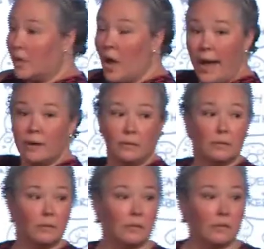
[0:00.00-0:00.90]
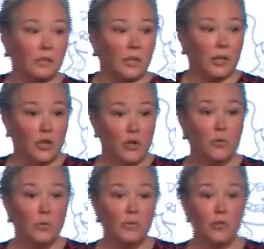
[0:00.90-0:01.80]
Okay.
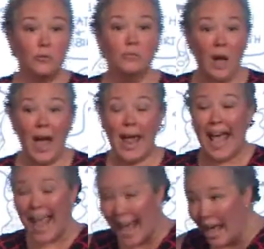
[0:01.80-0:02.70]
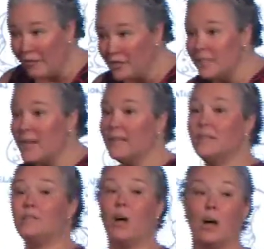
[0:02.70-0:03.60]
You do not have to
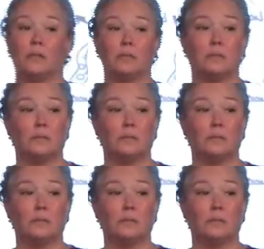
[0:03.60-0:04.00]
take this on.